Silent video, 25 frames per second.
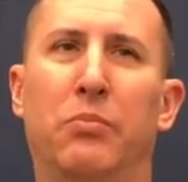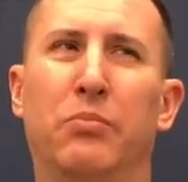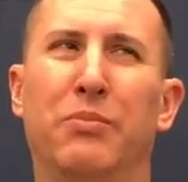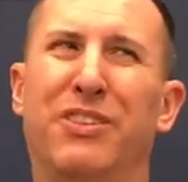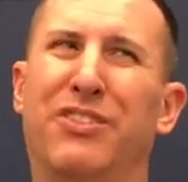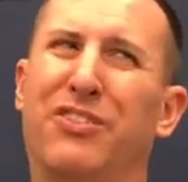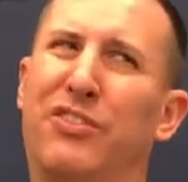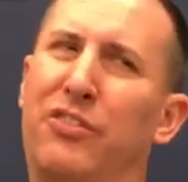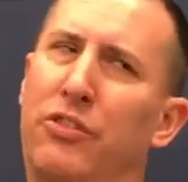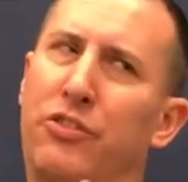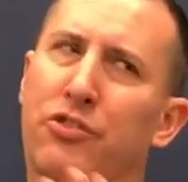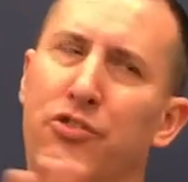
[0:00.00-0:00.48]

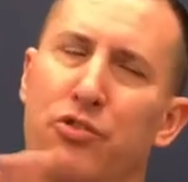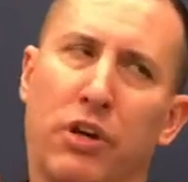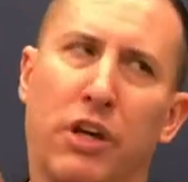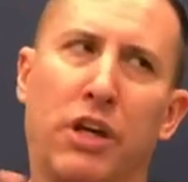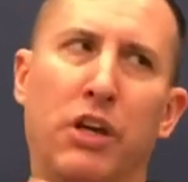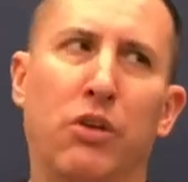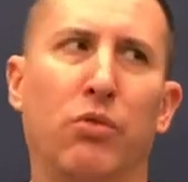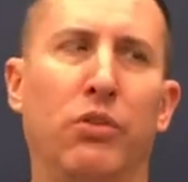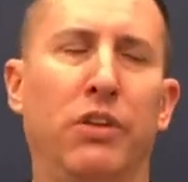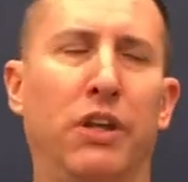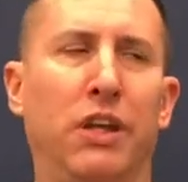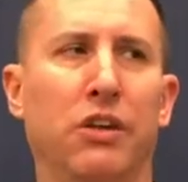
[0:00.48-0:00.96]
It's a little
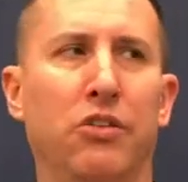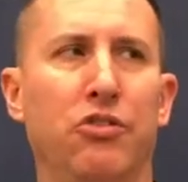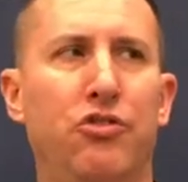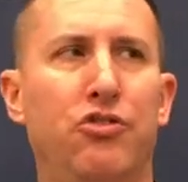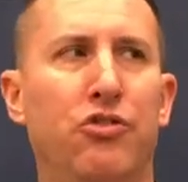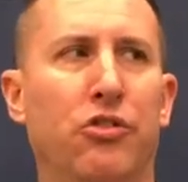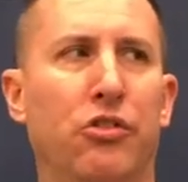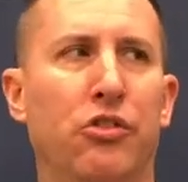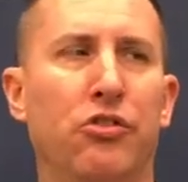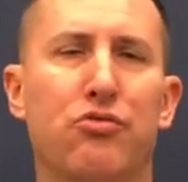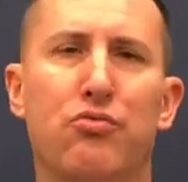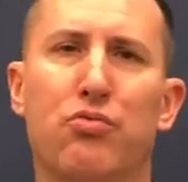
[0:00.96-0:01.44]
trickier with the
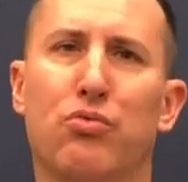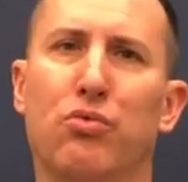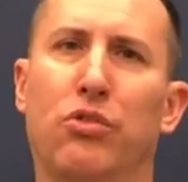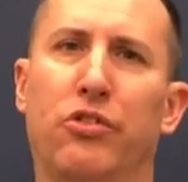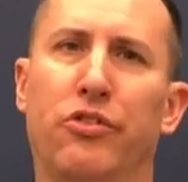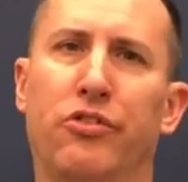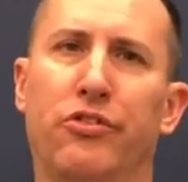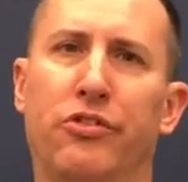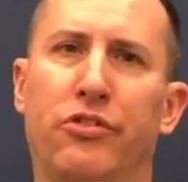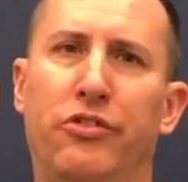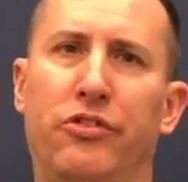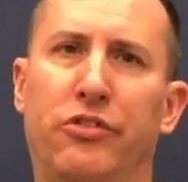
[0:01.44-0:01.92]
insurance
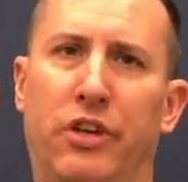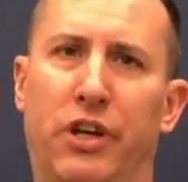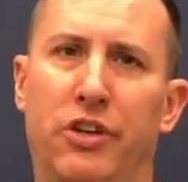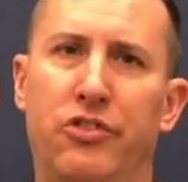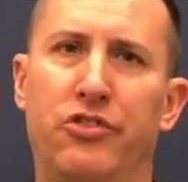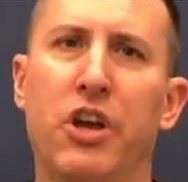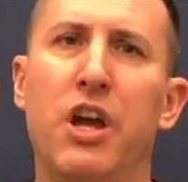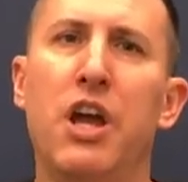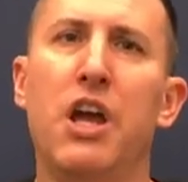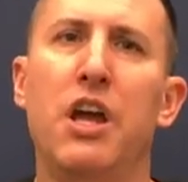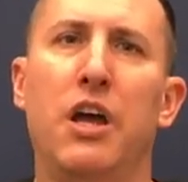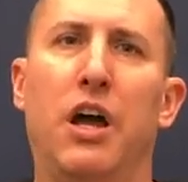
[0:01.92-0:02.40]
rules and such,
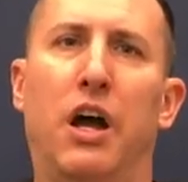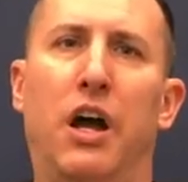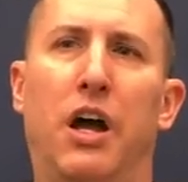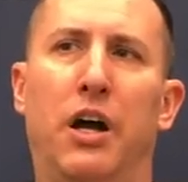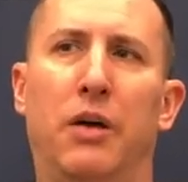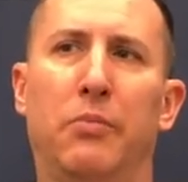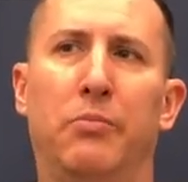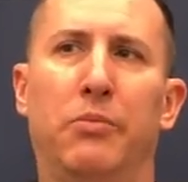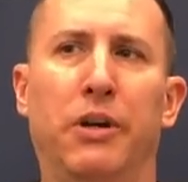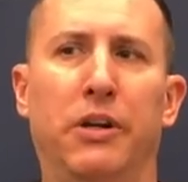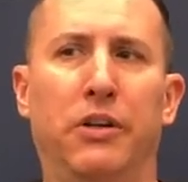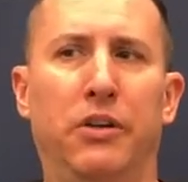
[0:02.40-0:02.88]

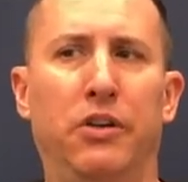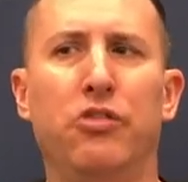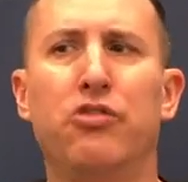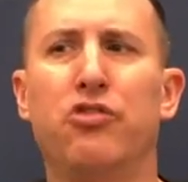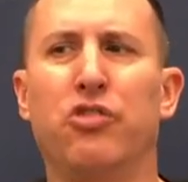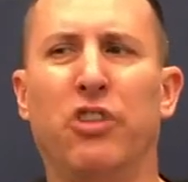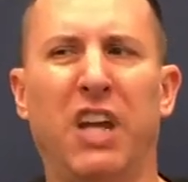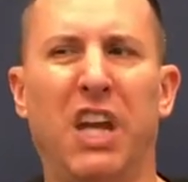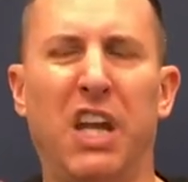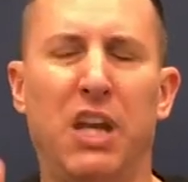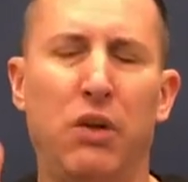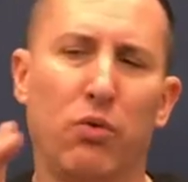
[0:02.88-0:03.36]
but
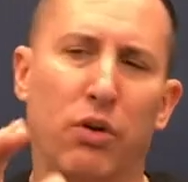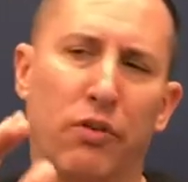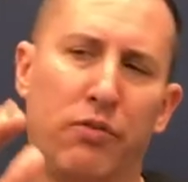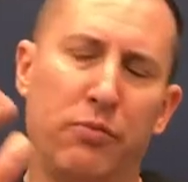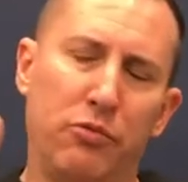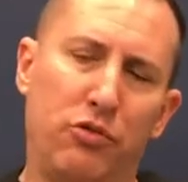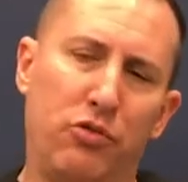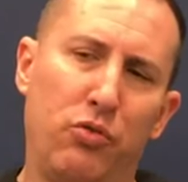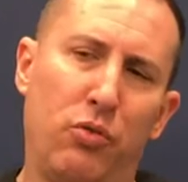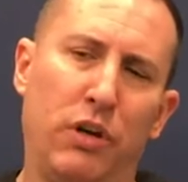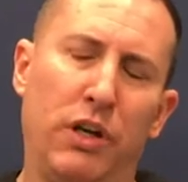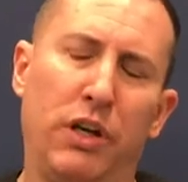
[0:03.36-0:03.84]
usually anywhere
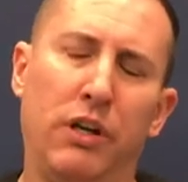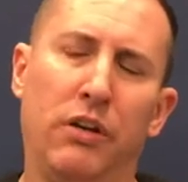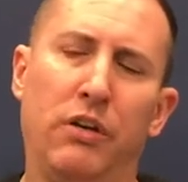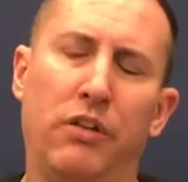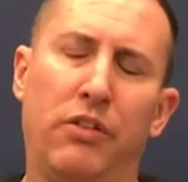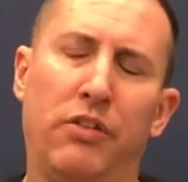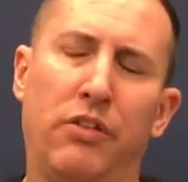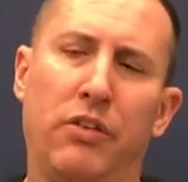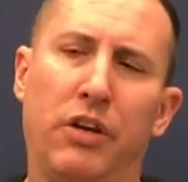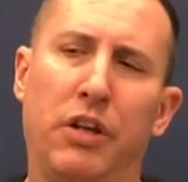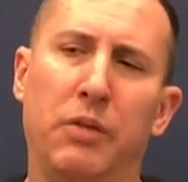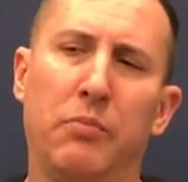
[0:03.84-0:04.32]
from 20 to
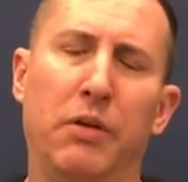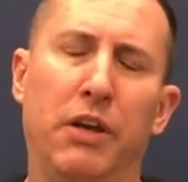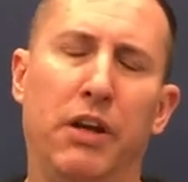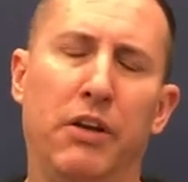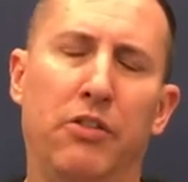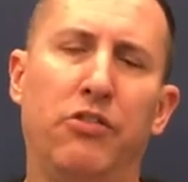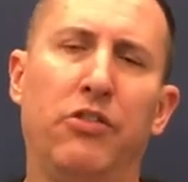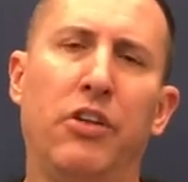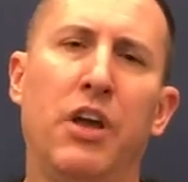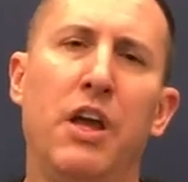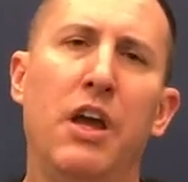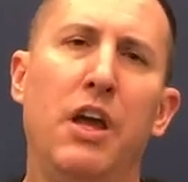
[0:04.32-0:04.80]
30
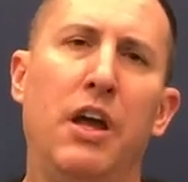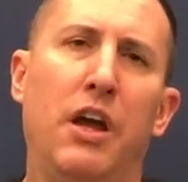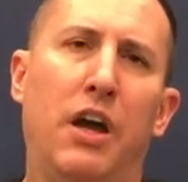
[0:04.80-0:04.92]
minutes